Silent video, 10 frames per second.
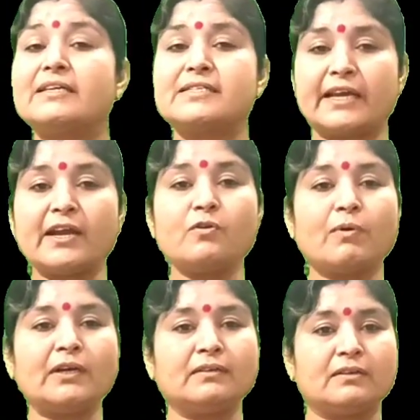Second
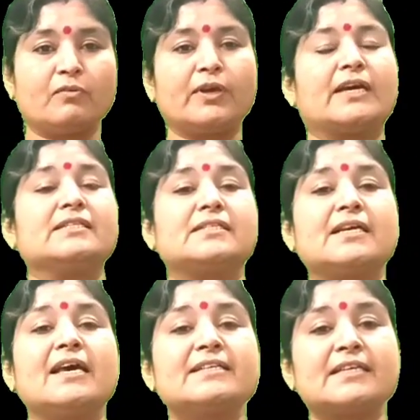one, we can
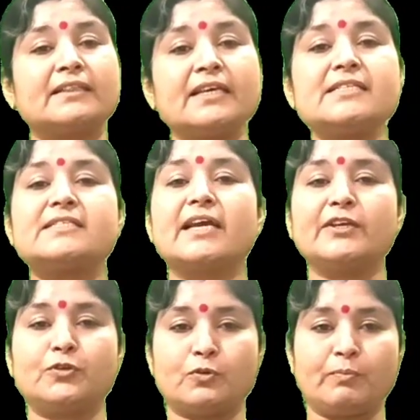say, Satish
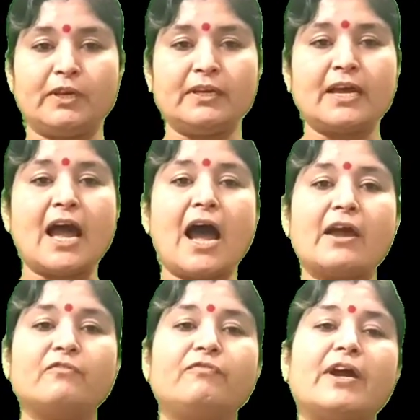said to me,
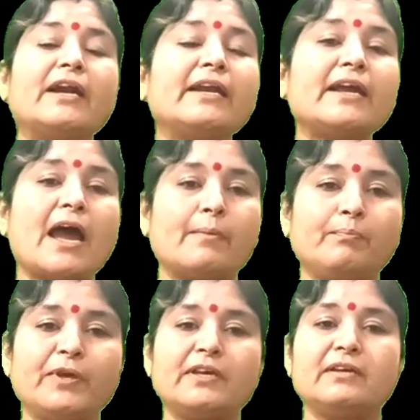I am very
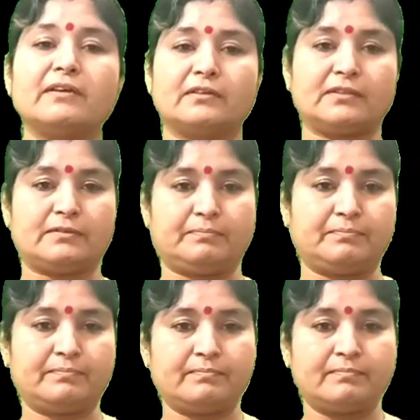happy here.
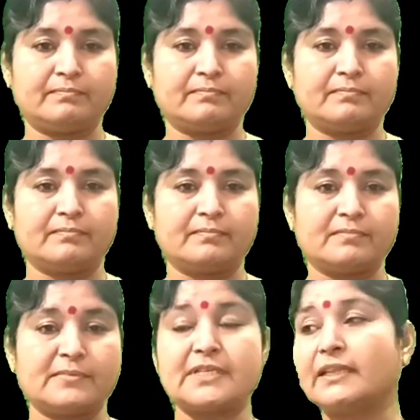
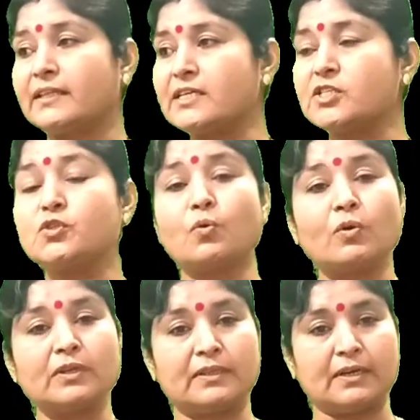Satish
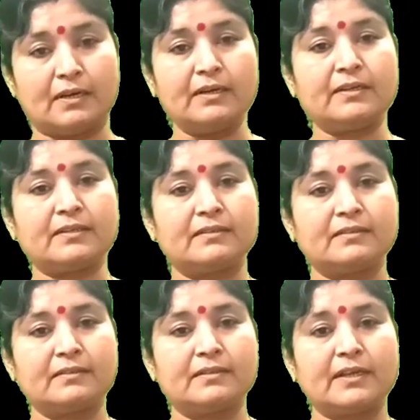told that
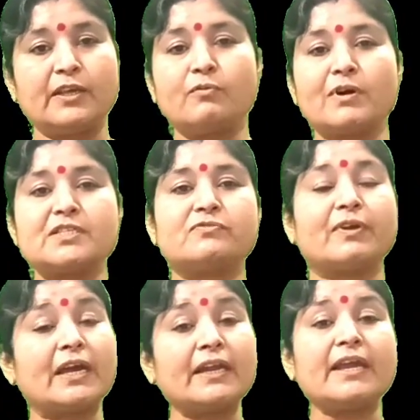he was
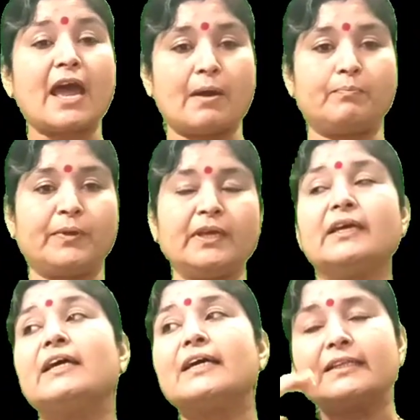very
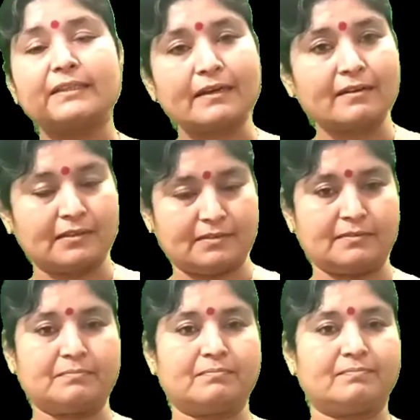happy
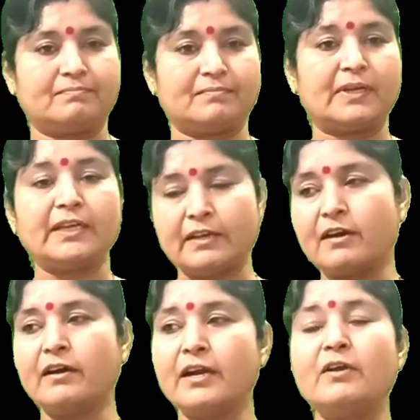there.
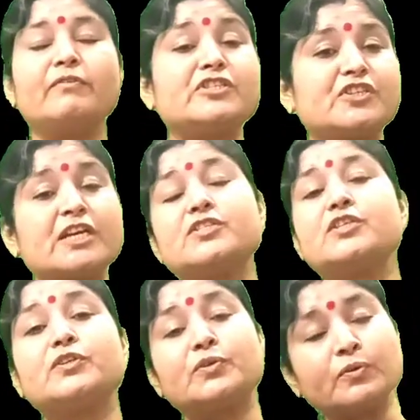Here will change
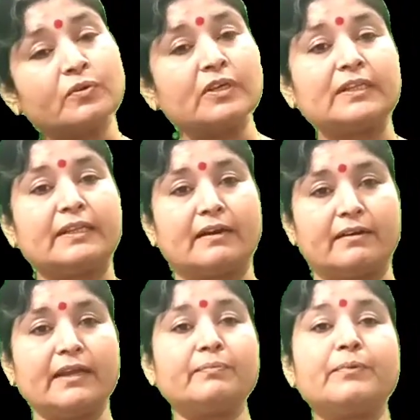into
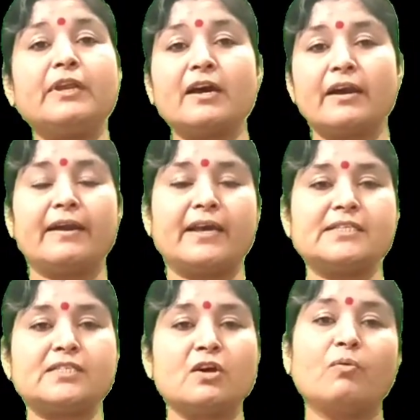there. If
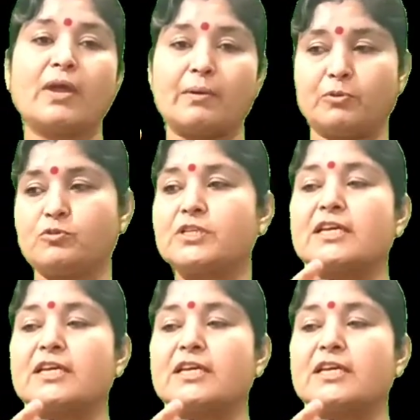nearness, we have to